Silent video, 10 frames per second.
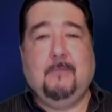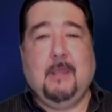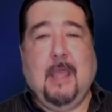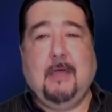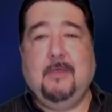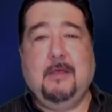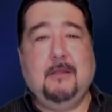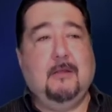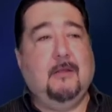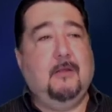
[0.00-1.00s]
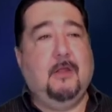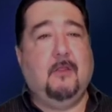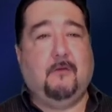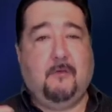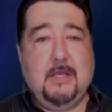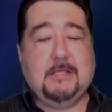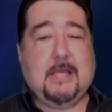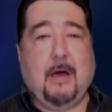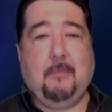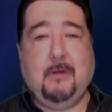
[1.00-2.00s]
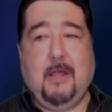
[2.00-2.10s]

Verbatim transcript: And then, you know, the freeze happened.